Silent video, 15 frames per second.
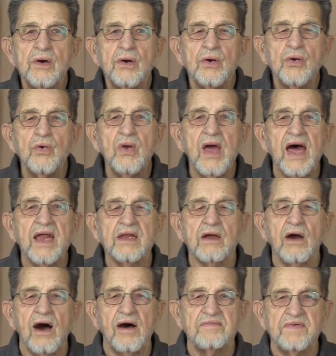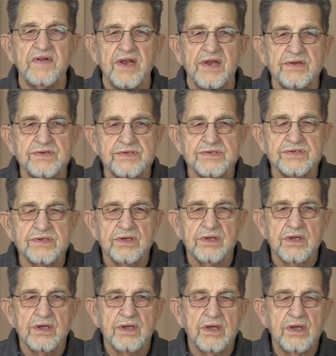Who had confidence
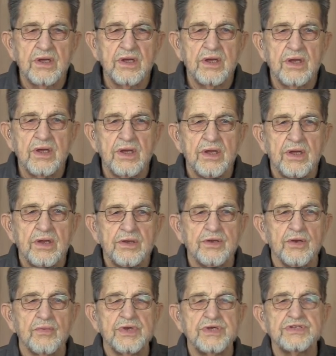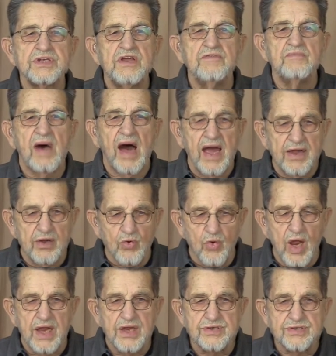to receive my
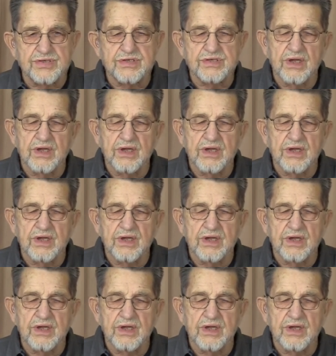grace